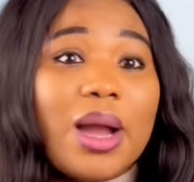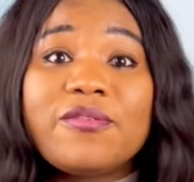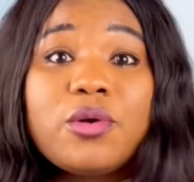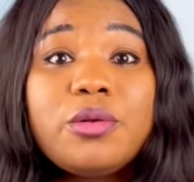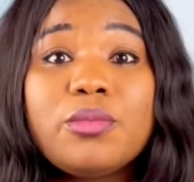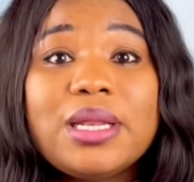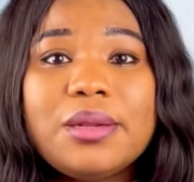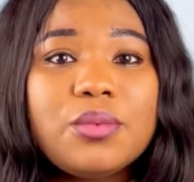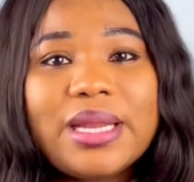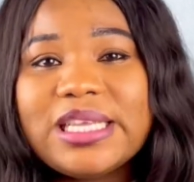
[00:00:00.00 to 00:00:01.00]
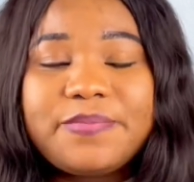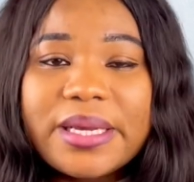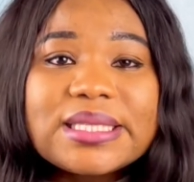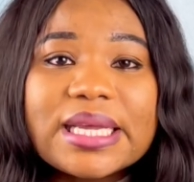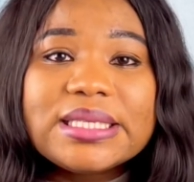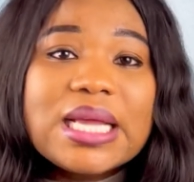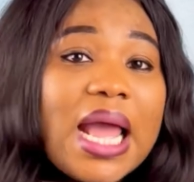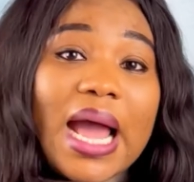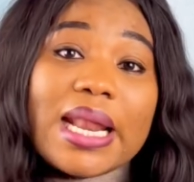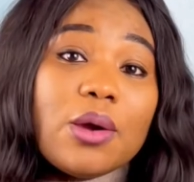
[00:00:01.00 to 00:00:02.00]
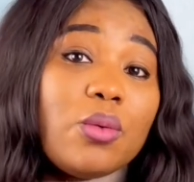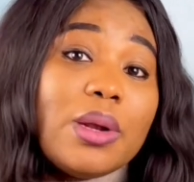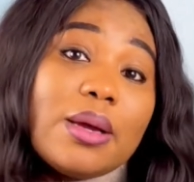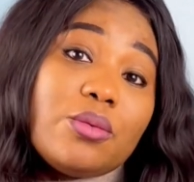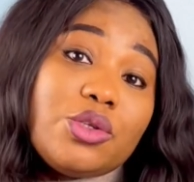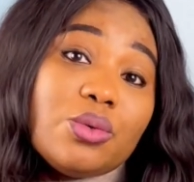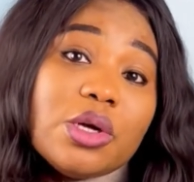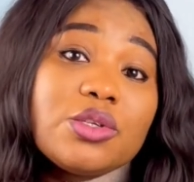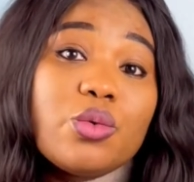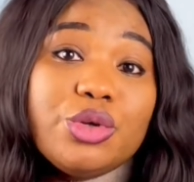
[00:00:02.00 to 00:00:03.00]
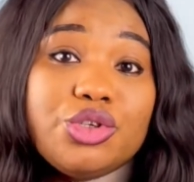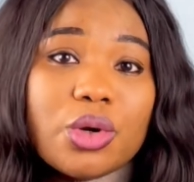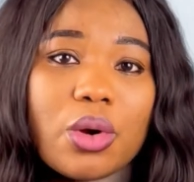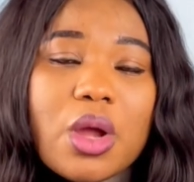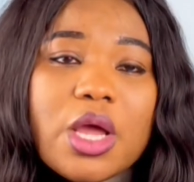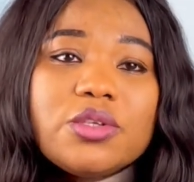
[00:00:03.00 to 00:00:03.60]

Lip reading: I've gone more than what I expected, and I will do what? Withdraw.